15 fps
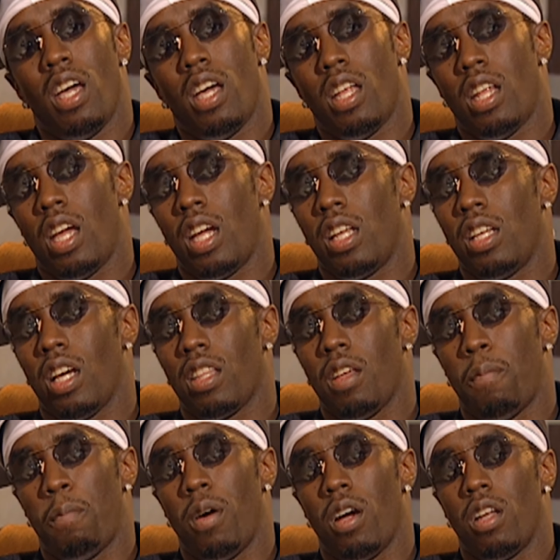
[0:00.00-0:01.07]
and it ain't nothing
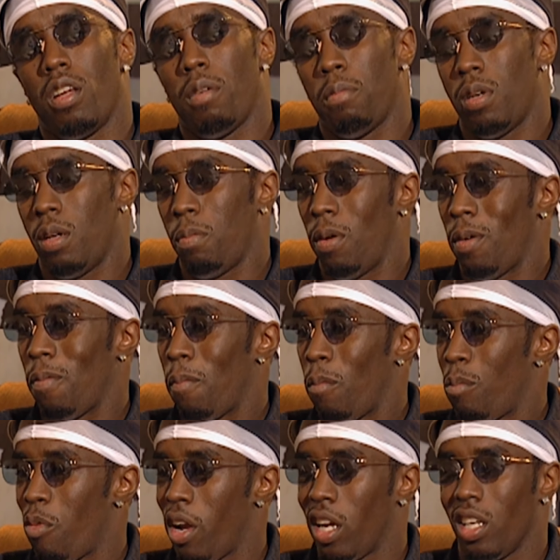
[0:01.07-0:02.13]
but but but
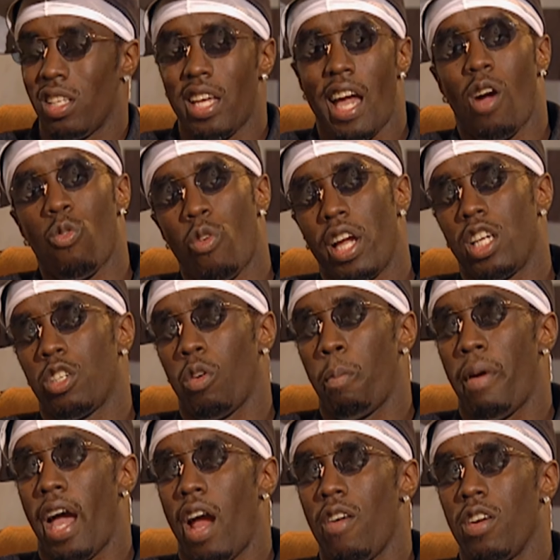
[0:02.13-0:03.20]
break it down racial
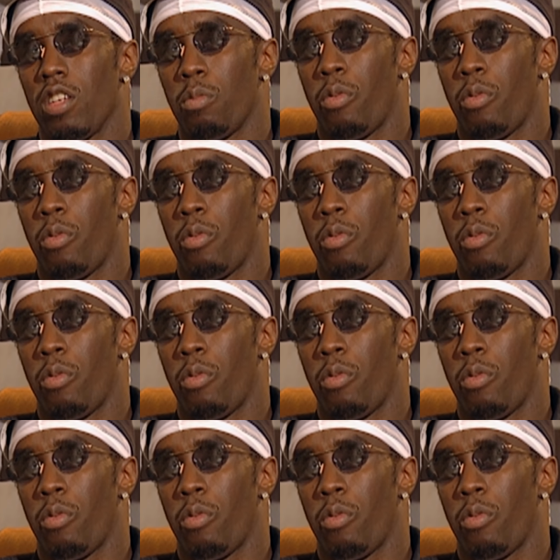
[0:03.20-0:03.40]
barriers,